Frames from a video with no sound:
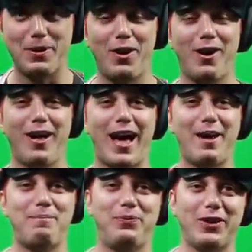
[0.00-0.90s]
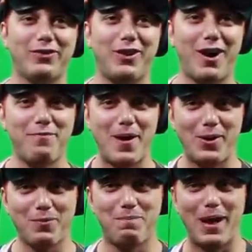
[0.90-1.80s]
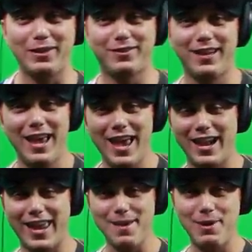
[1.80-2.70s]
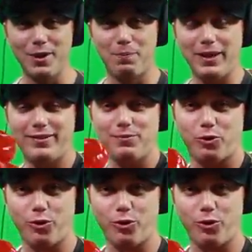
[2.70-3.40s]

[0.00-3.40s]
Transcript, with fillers: and all, I dusted off my old belt and I came here to play some